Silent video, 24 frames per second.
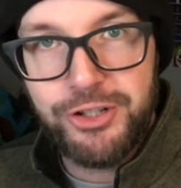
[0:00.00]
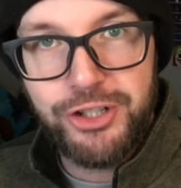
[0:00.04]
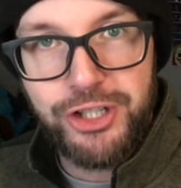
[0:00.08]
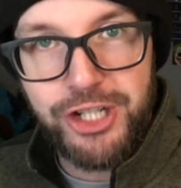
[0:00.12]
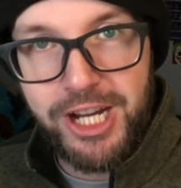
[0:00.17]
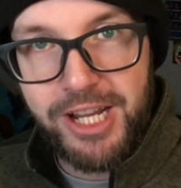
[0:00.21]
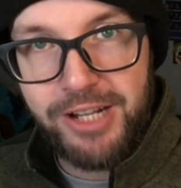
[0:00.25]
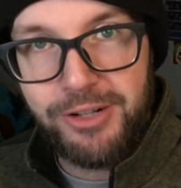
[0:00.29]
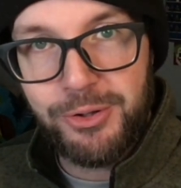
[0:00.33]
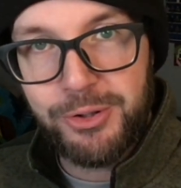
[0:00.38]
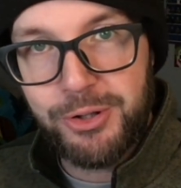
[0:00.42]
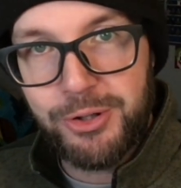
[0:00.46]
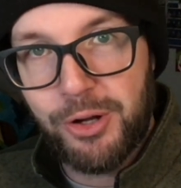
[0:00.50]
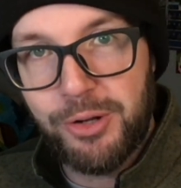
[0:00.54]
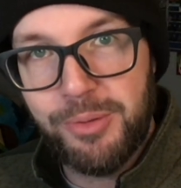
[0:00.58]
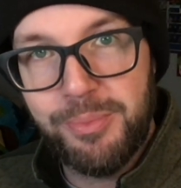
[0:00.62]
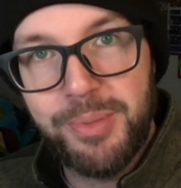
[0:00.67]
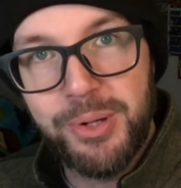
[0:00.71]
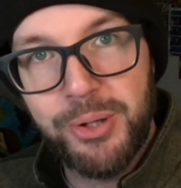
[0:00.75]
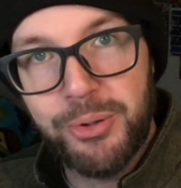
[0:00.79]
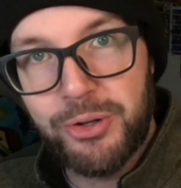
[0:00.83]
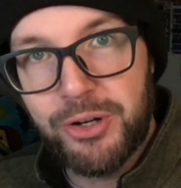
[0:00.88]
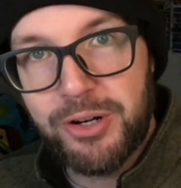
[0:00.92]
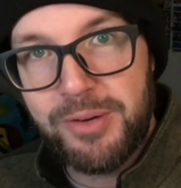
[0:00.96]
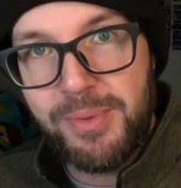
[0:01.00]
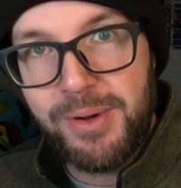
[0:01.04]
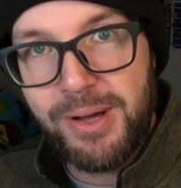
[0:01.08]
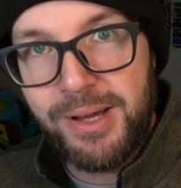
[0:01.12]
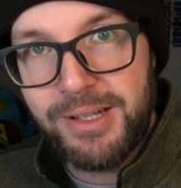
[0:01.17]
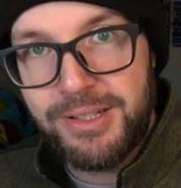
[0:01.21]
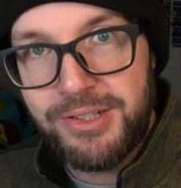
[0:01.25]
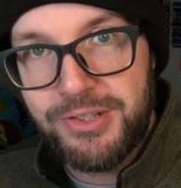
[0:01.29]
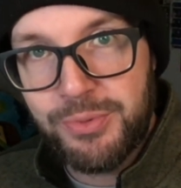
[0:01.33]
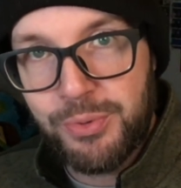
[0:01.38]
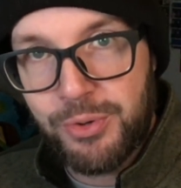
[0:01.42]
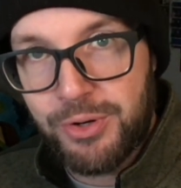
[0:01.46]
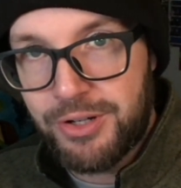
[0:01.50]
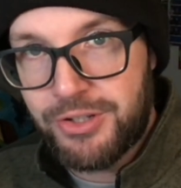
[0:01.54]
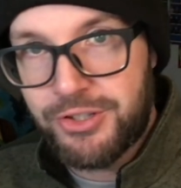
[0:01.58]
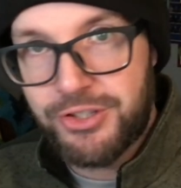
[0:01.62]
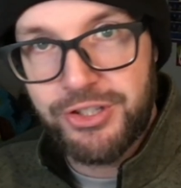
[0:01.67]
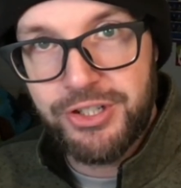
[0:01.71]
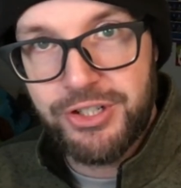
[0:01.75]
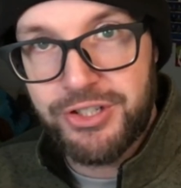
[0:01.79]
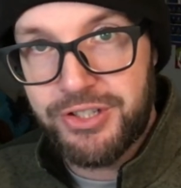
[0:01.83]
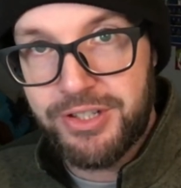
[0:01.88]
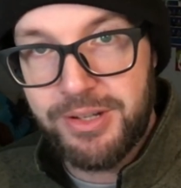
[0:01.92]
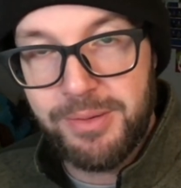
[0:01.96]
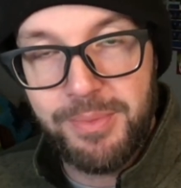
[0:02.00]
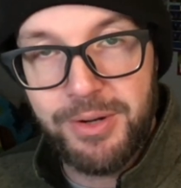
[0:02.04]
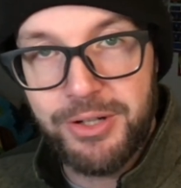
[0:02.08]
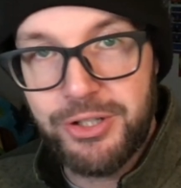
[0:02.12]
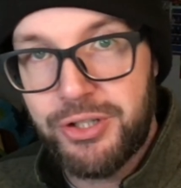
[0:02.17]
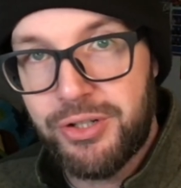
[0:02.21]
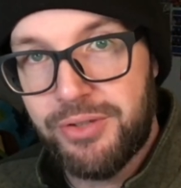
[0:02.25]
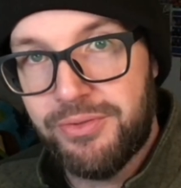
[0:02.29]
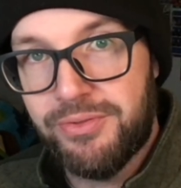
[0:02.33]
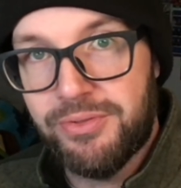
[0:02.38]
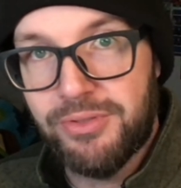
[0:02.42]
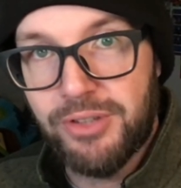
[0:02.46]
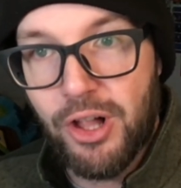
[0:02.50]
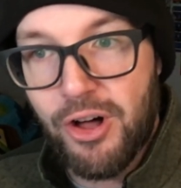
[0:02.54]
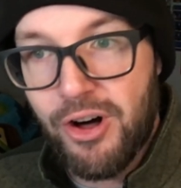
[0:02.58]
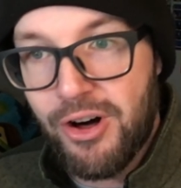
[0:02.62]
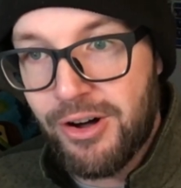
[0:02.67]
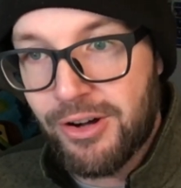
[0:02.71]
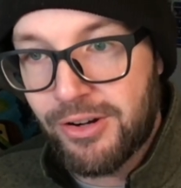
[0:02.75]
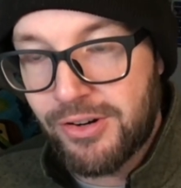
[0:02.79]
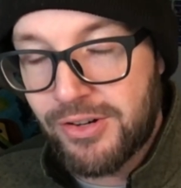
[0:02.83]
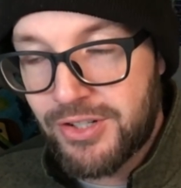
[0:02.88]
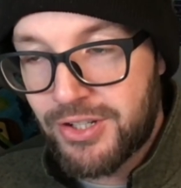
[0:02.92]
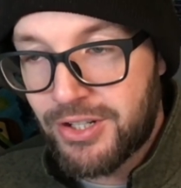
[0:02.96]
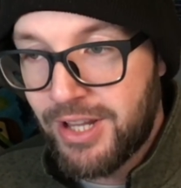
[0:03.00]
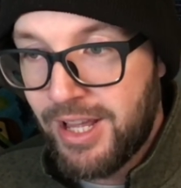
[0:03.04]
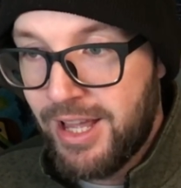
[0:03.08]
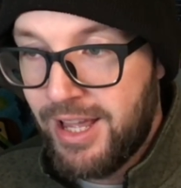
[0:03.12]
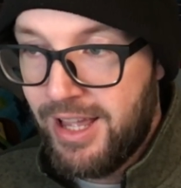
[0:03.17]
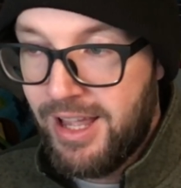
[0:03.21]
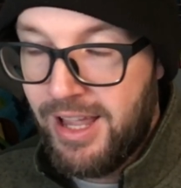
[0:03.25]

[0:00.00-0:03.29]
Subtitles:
channel called Builder Buds where it's just a bunch of vlogs,